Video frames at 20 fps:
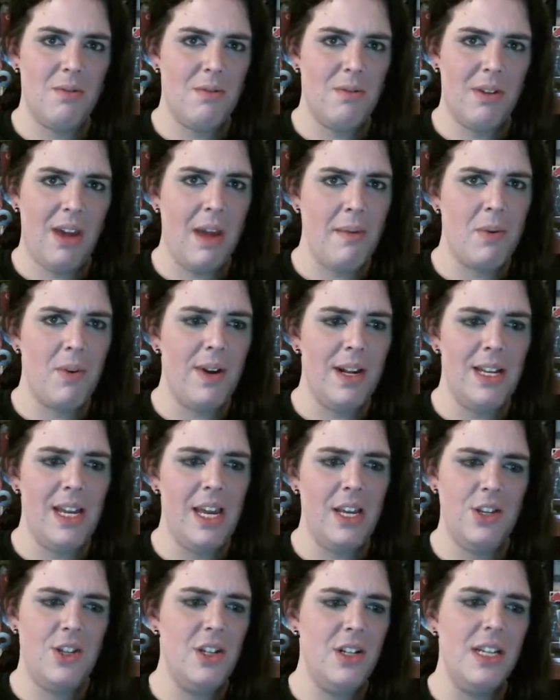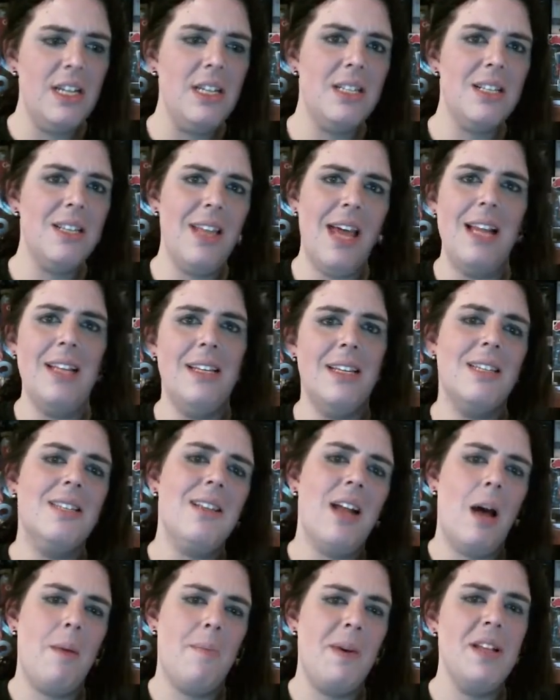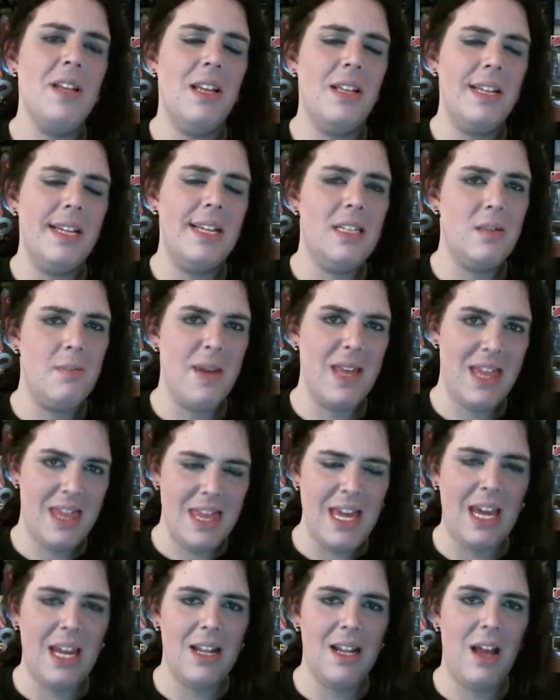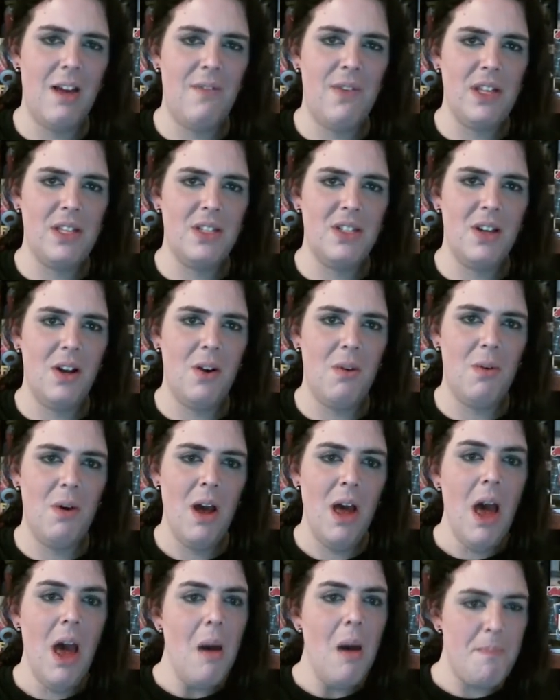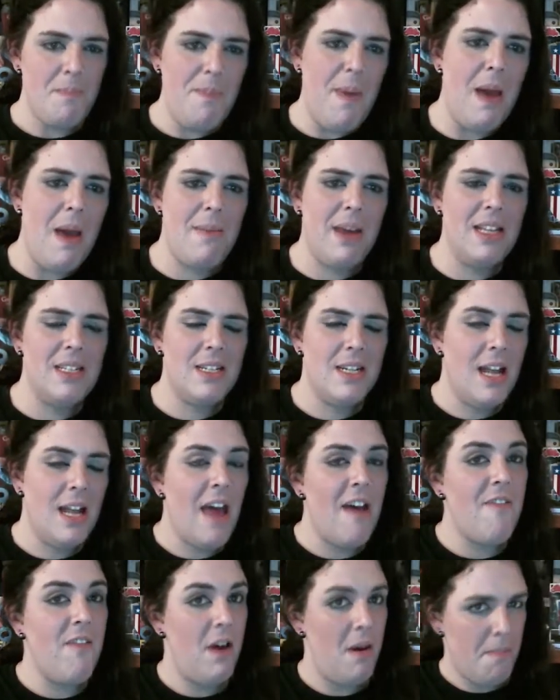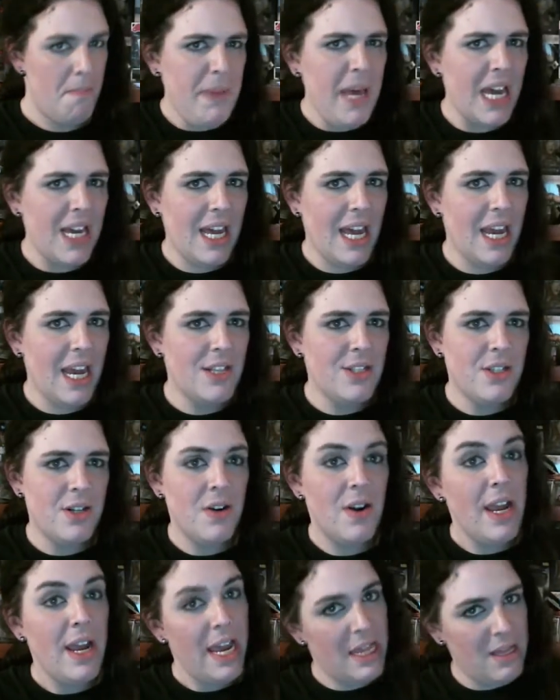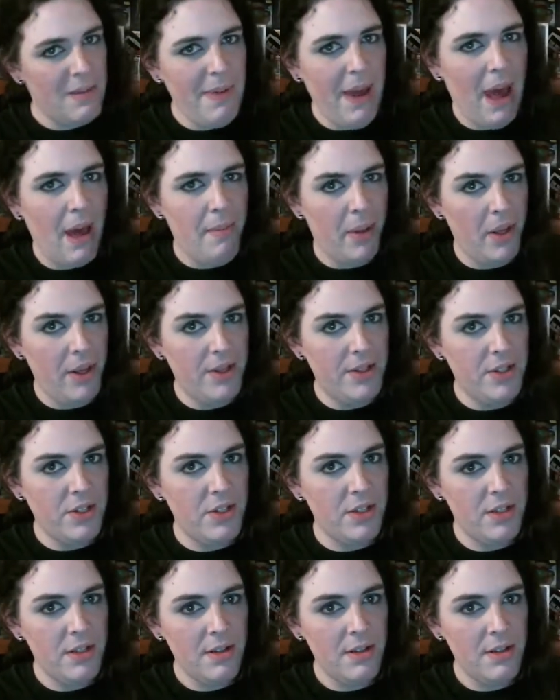gamma radiation needs lead to stop it, and it needs to be thick enough, and so Batman's gonna have bat cancer in the bat balls.